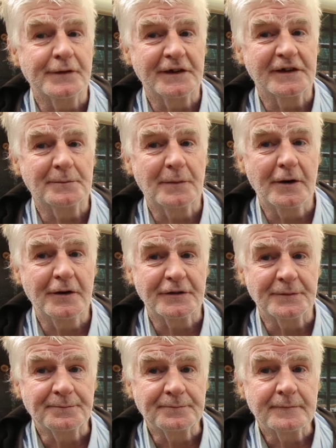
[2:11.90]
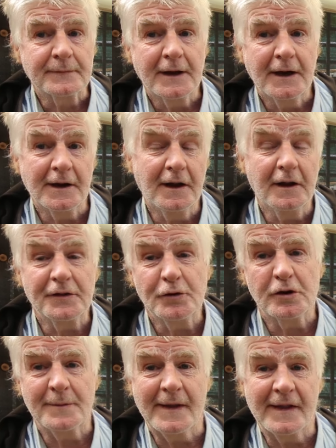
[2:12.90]
for this boat. And I'll
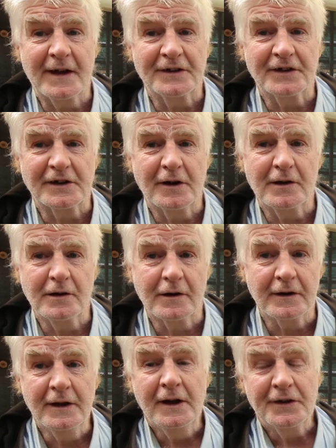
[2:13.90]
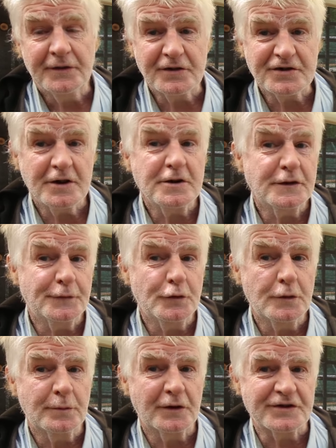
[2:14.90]
talk about that as I go along. So I'll show you the
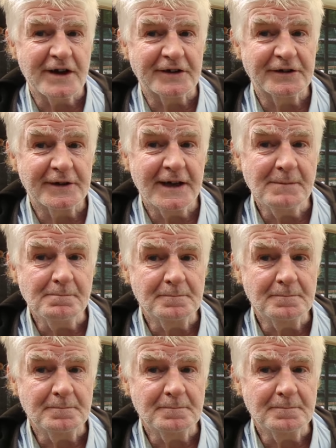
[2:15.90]
4 projects, okay?